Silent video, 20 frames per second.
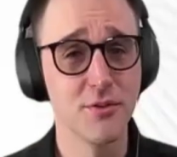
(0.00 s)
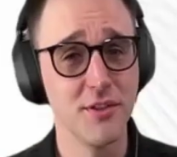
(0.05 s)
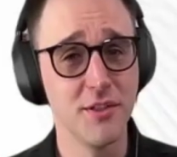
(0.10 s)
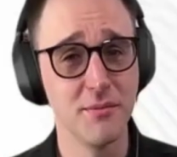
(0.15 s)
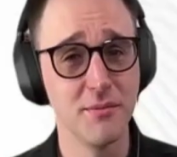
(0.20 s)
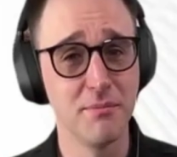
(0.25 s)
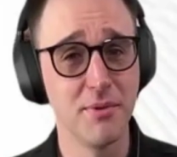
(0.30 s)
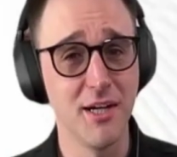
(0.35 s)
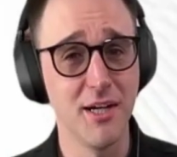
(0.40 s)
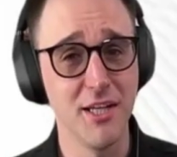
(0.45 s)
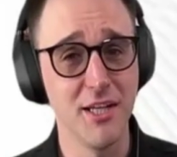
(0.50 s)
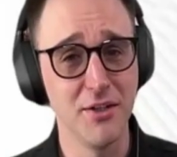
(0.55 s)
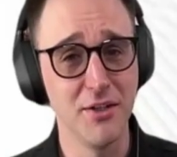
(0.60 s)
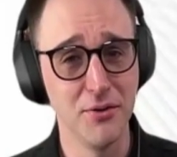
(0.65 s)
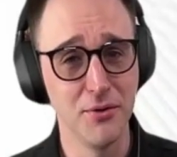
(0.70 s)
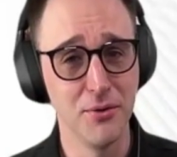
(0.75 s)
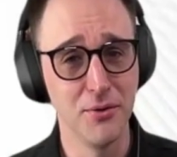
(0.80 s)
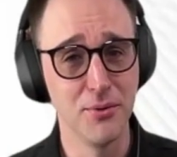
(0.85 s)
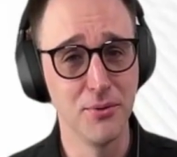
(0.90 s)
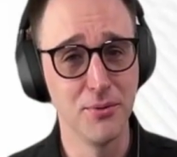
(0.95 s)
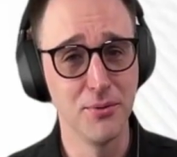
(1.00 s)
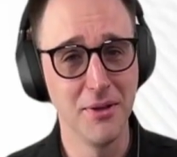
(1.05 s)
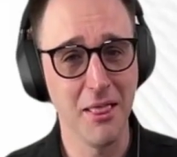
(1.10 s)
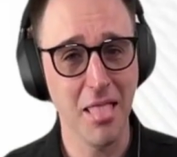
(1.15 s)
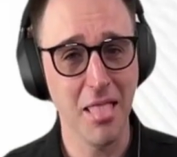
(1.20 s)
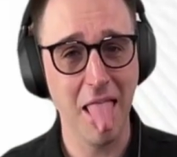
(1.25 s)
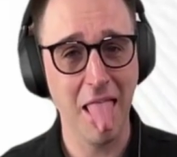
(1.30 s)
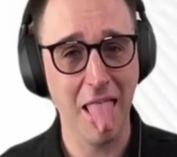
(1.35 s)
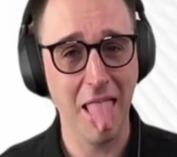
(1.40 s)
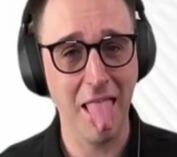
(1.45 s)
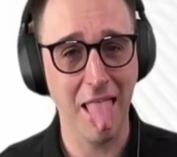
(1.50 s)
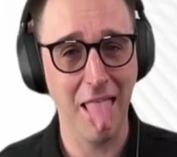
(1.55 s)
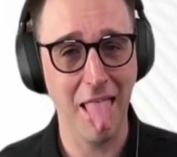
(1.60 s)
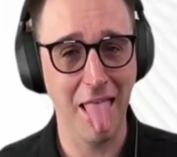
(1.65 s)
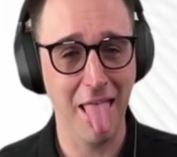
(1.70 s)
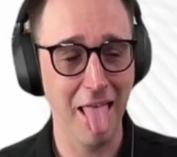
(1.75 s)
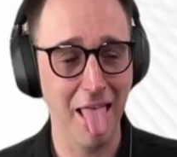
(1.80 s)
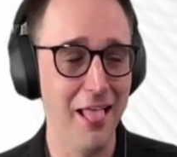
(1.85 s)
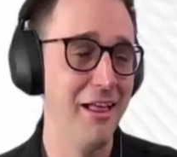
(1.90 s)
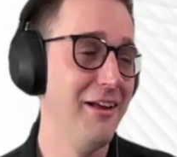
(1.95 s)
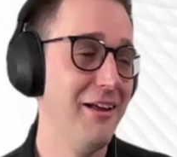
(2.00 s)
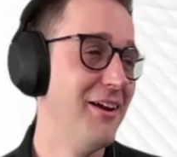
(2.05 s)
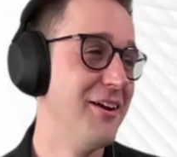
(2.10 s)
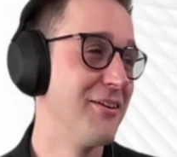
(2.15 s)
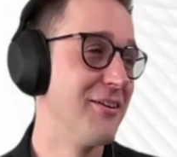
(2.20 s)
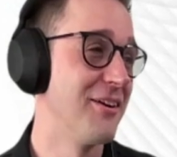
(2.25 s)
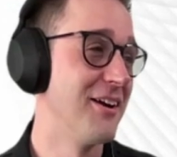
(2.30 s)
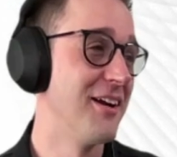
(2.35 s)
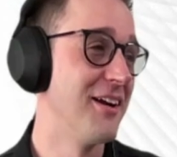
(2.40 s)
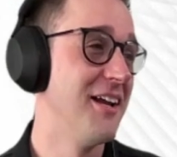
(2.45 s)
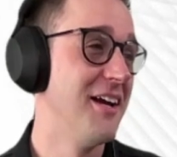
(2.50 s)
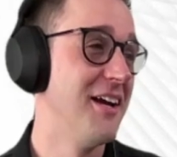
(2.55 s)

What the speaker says: I didn't buy it new. Right.